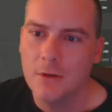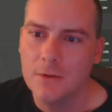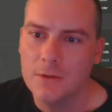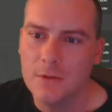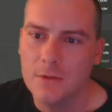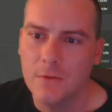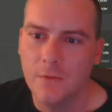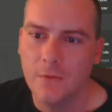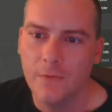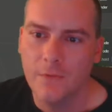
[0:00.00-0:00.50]

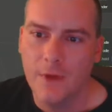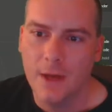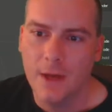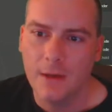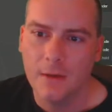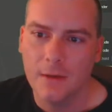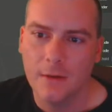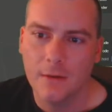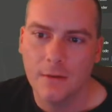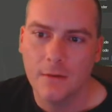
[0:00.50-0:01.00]
to the
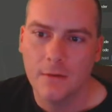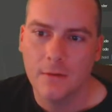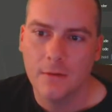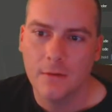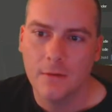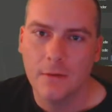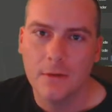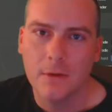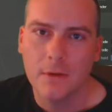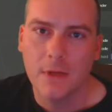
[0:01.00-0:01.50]
FAC
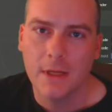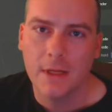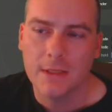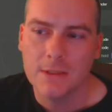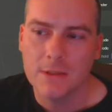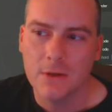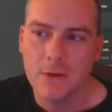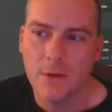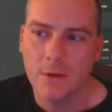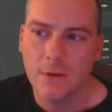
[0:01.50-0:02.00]
like
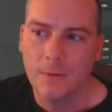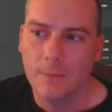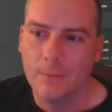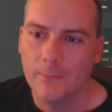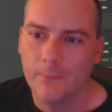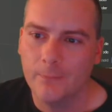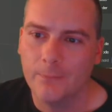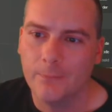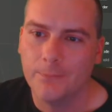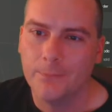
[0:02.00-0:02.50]
so.
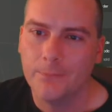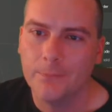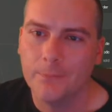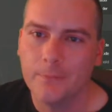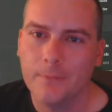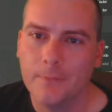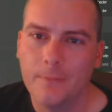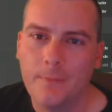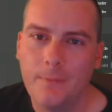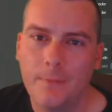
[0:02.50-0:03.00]

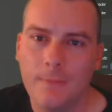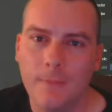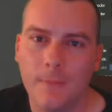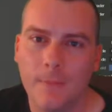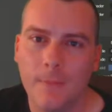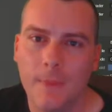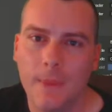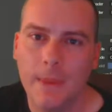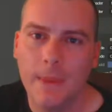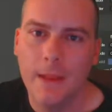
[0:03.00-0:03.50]

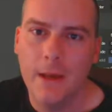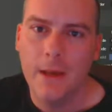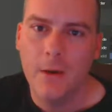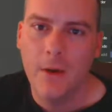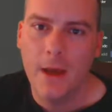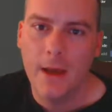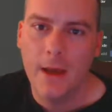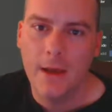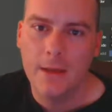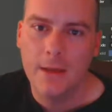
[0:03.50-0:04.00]
Now
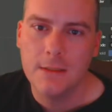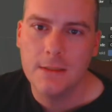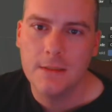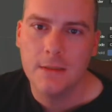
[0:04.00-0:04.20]
add